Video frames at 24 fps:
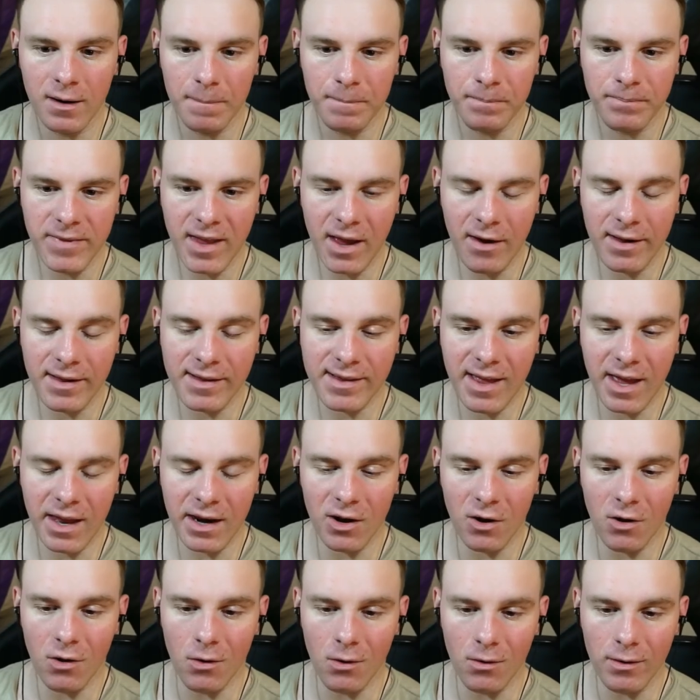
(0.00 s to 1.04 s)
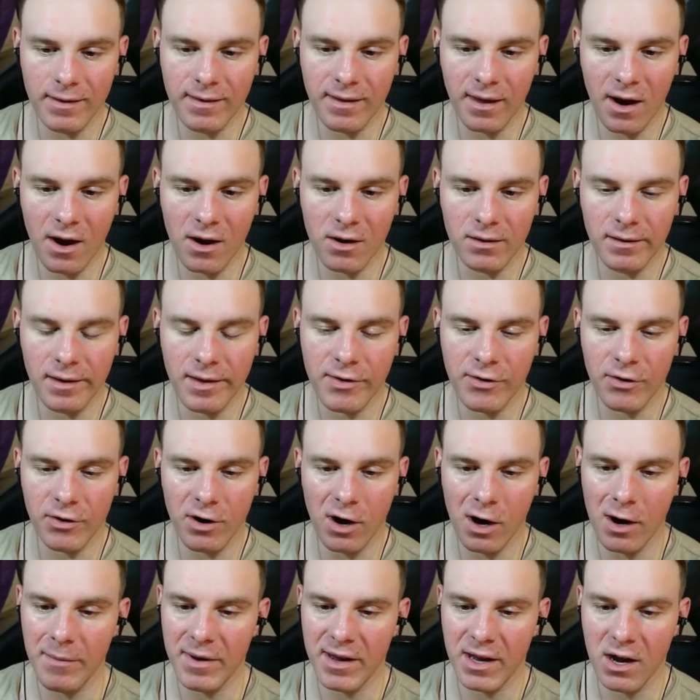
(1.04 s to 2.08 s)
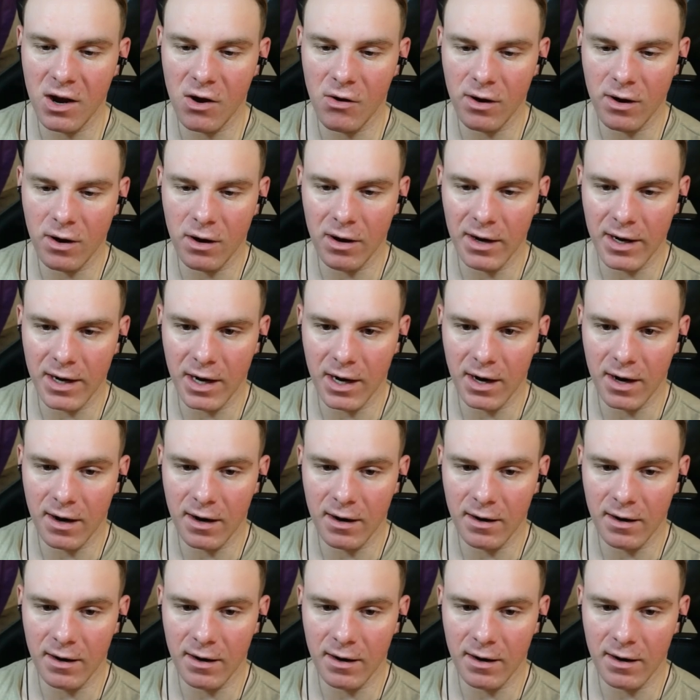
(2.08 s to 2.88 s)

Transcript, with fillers: Now he's getting a whole entire lizard army going on here.